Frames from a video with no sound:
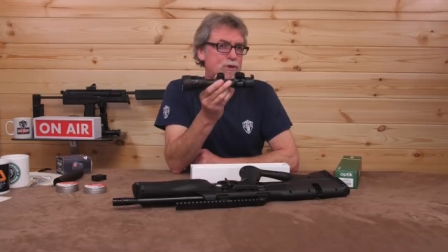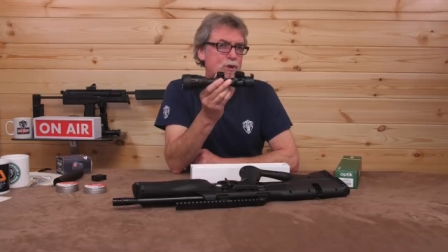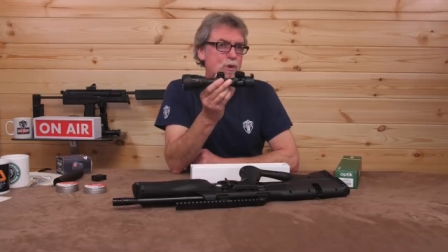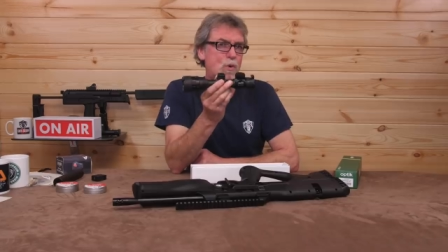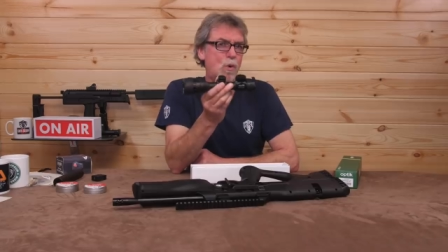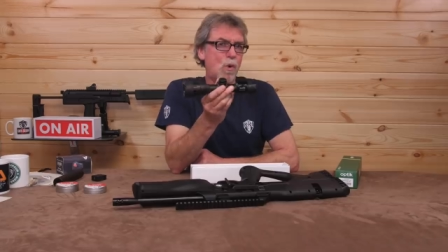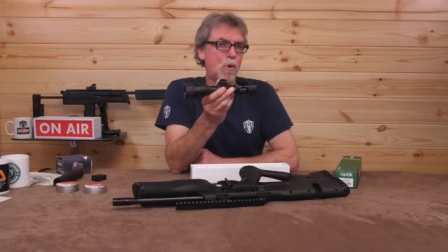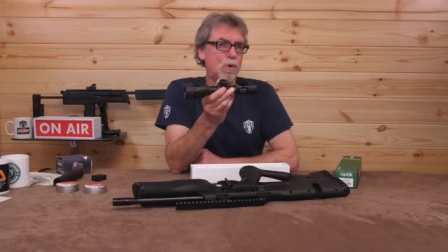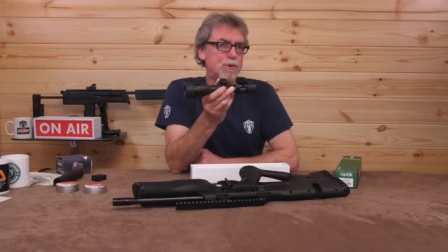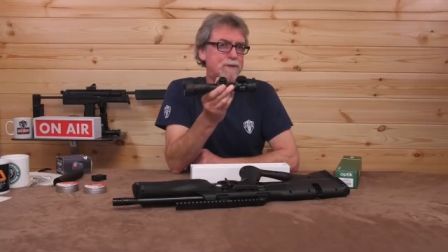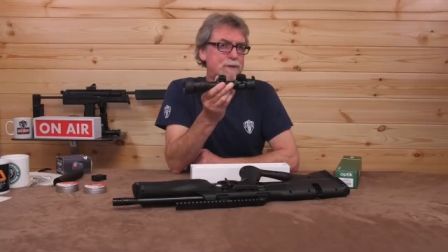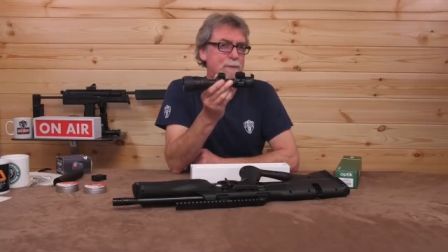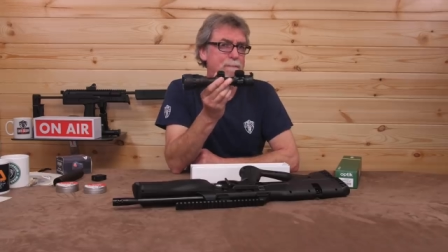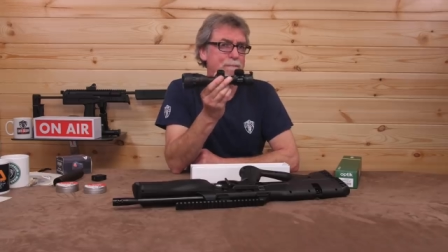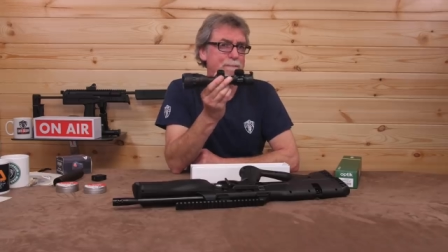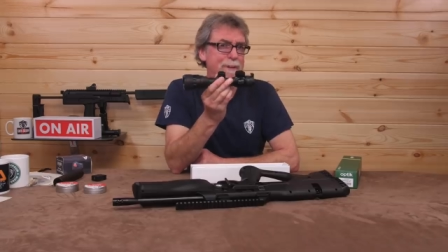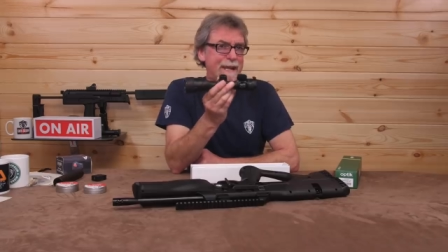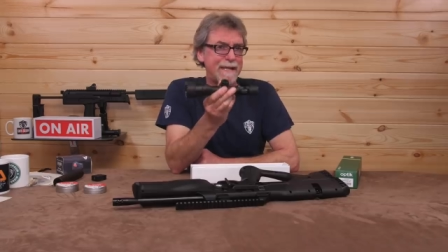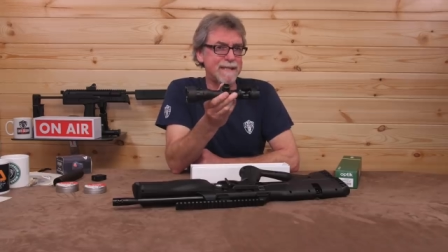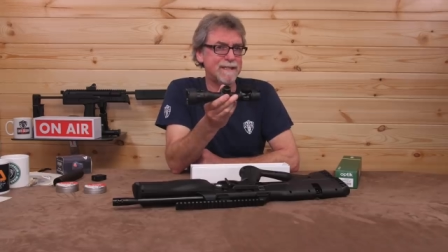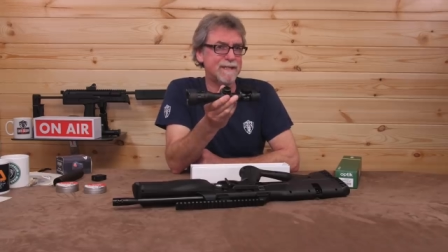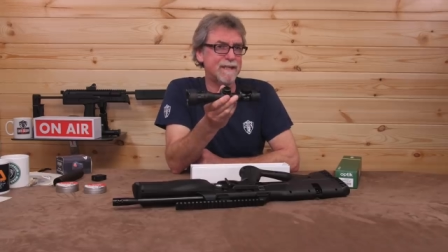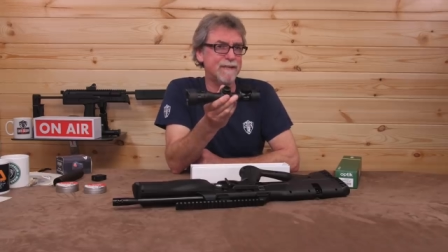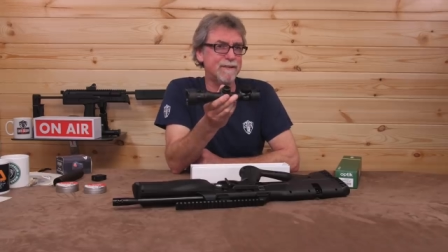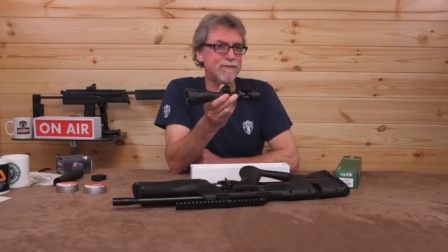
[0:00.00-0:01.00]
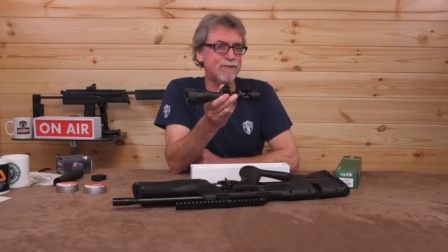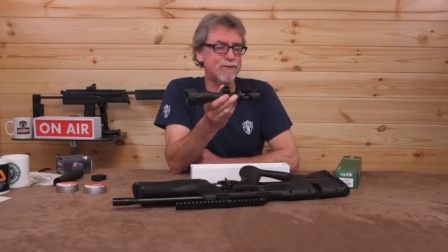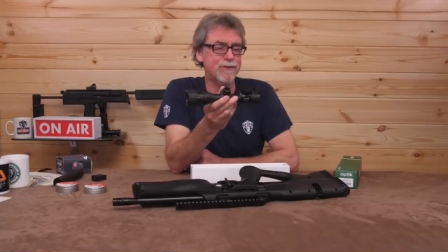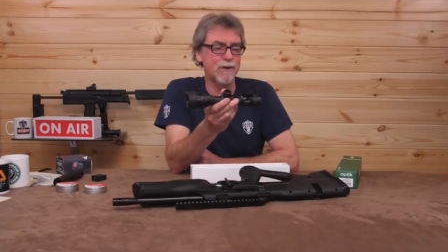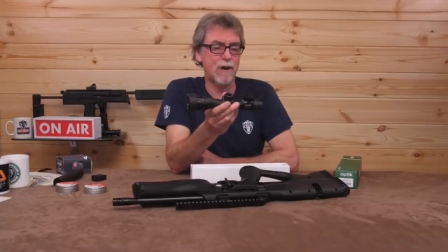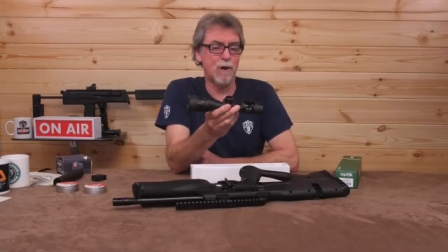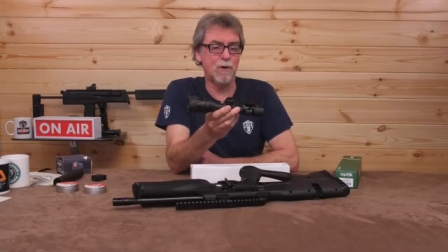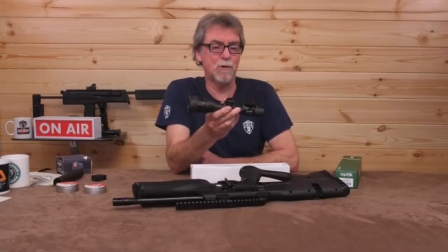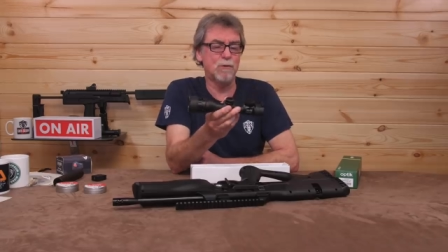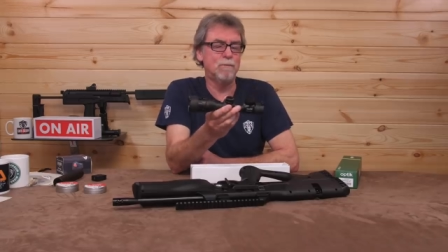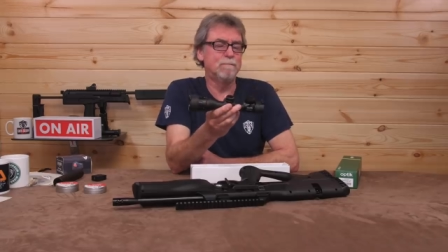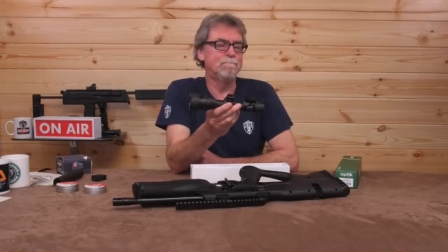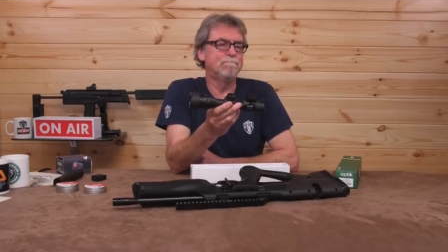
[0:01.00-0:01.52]
quarter pest
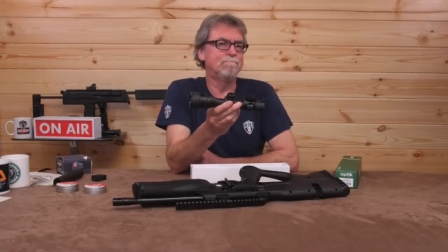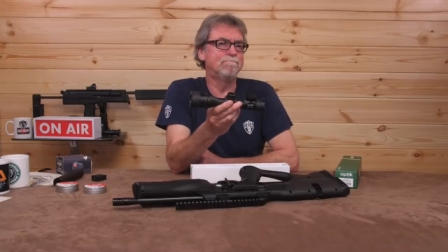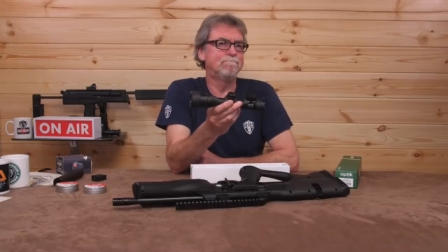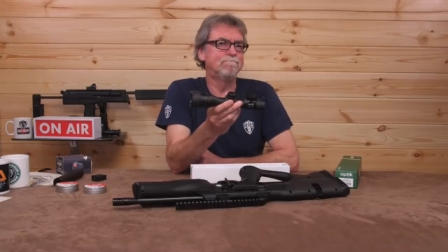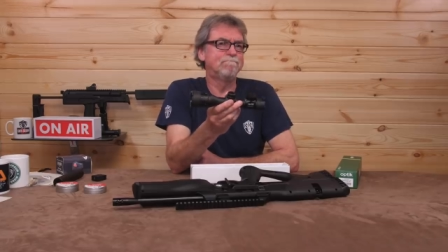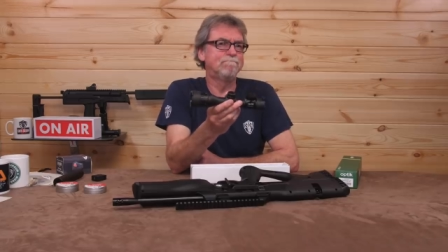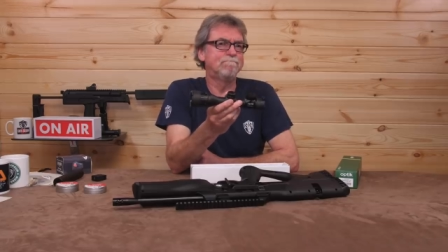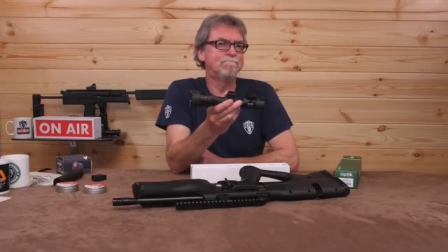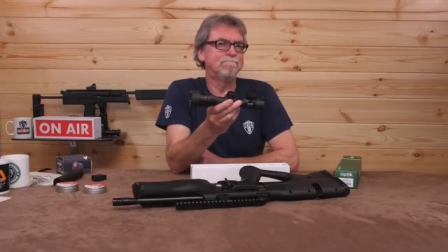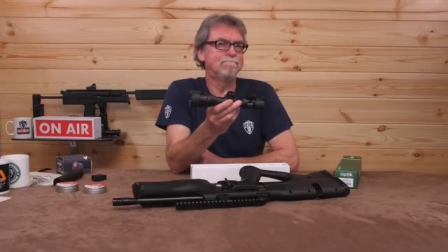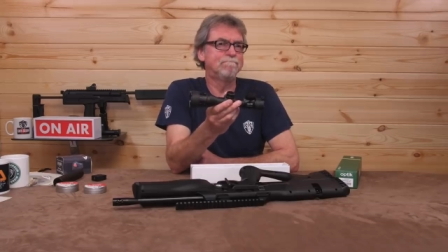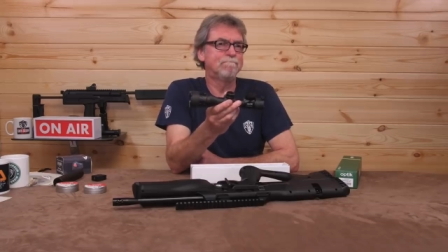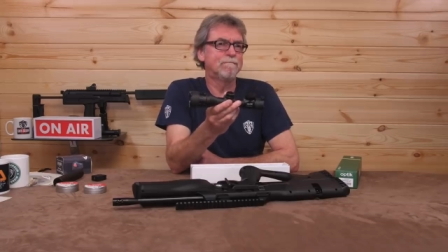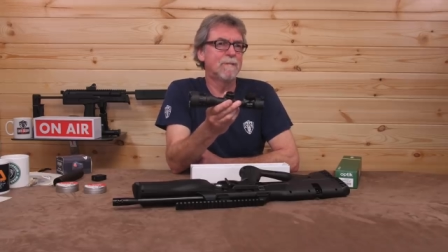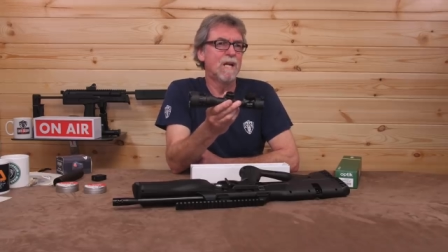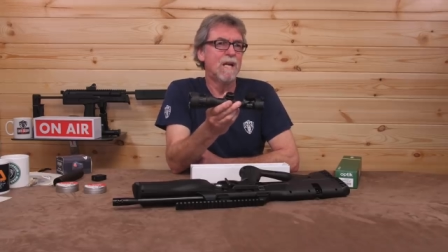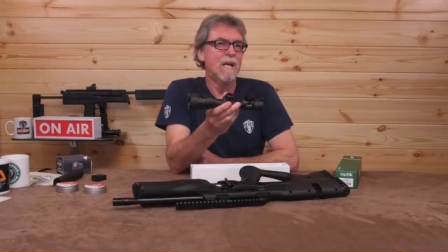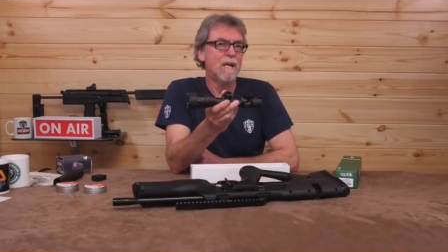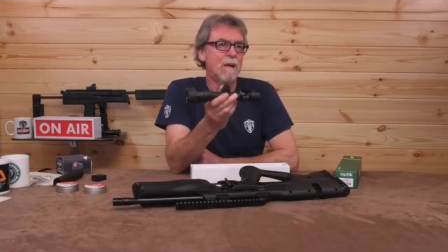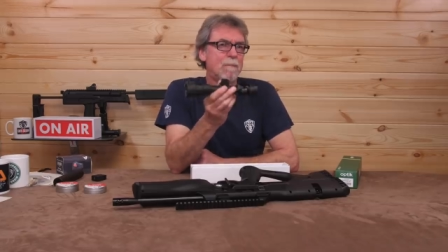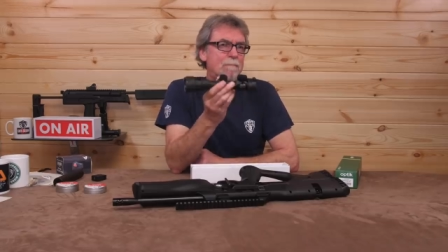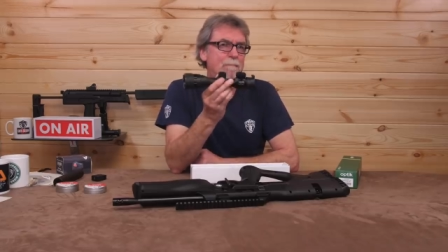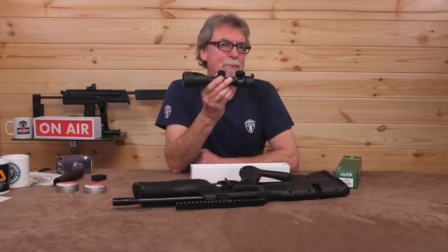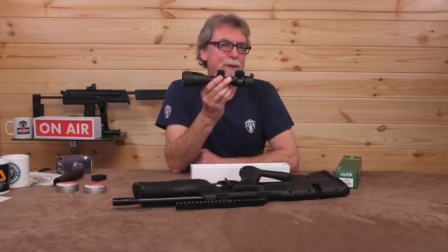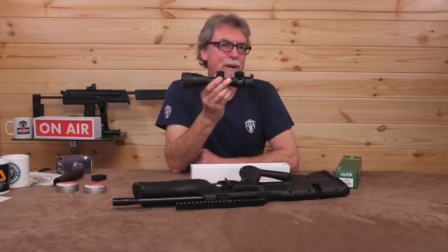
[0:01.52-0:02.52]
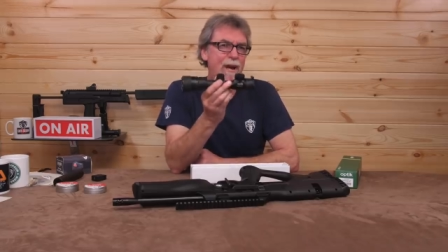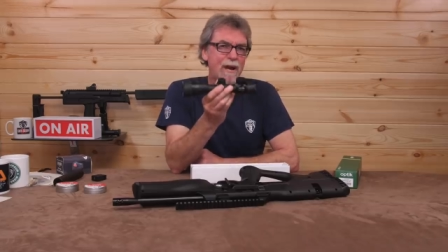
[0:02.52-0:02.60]
control. But